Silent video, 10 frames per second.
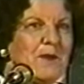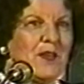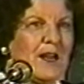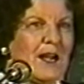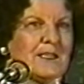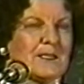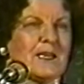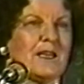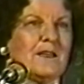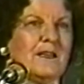that I
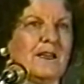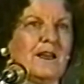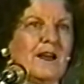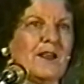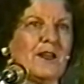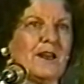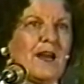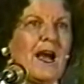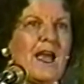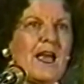said that
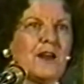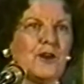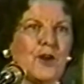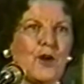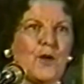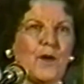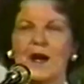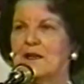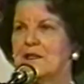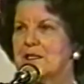I had no
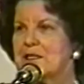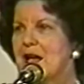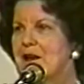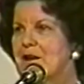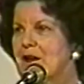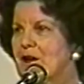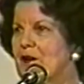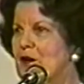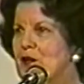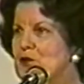understanding
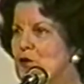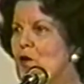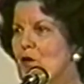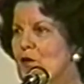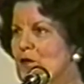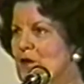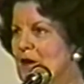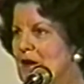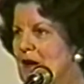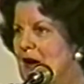at all
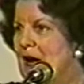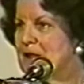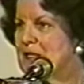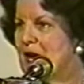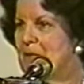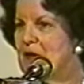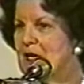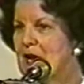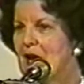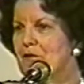at the time he
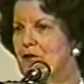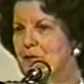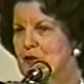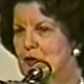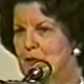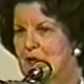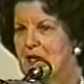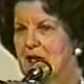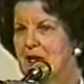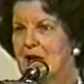gave them to
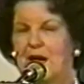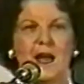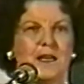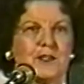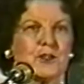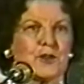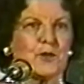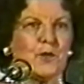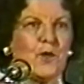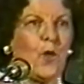me as
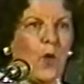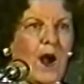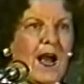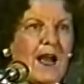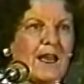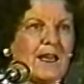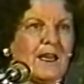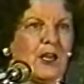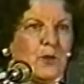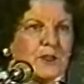to why
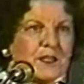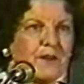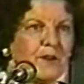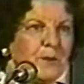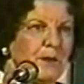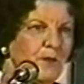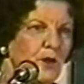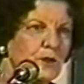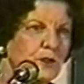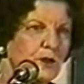he was giving me
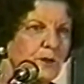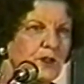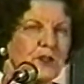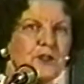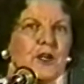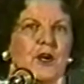those scriptures?